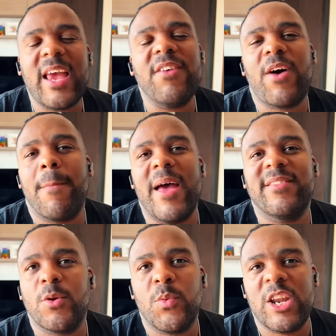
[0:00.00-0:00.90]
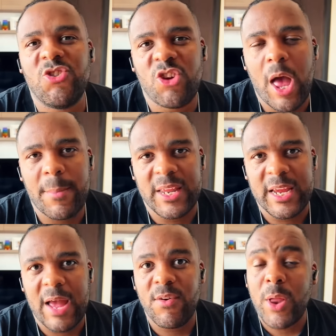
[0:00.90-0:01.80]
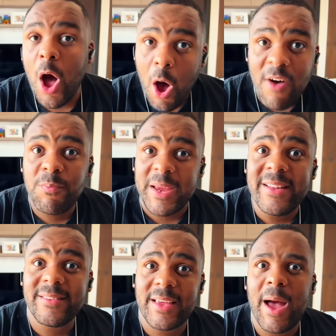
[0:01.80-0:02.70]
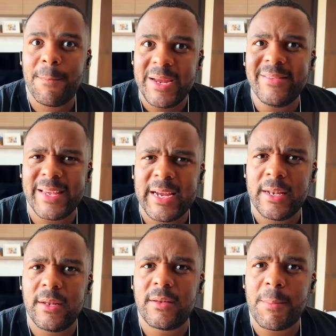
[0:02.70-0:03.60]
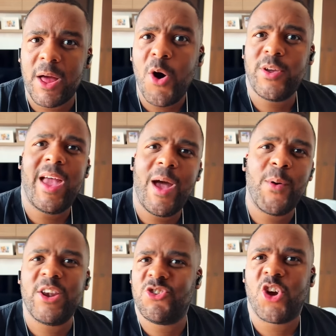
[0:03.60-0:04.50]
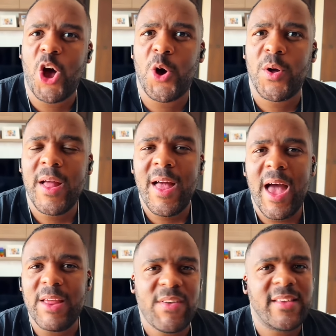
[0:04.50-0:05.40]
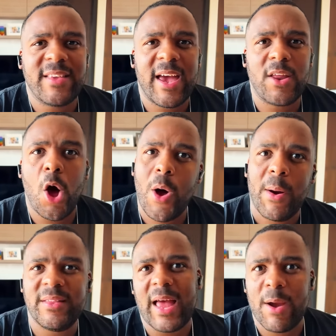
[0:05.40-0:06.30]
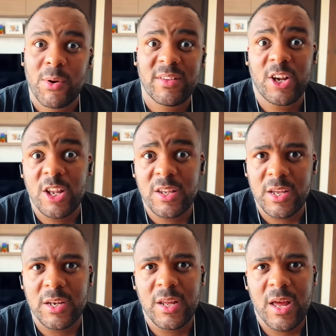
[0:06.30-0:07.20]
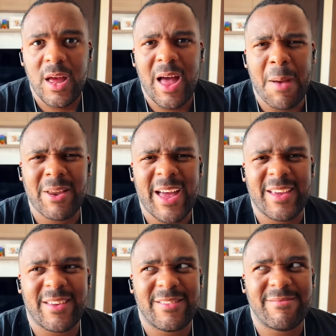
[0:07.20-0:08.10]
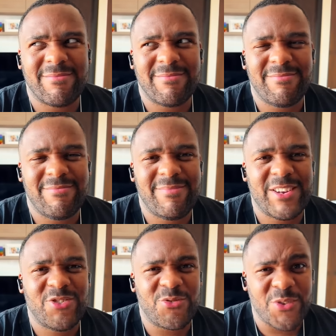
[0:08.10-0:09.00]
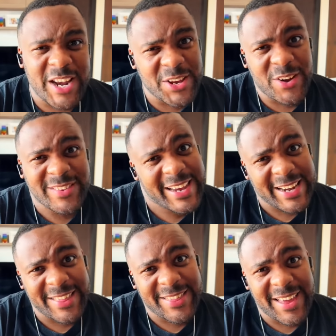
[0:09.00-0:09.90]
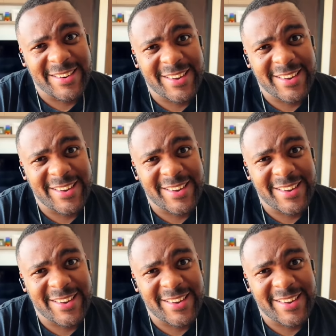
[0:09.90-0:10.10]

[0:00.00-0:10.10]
I met someone in Germany and they're like, oh, I've been to England, I'd be like, oh yeah, where did you go? And if they said, oh, I went to London, I'd be like, did you really go to England then?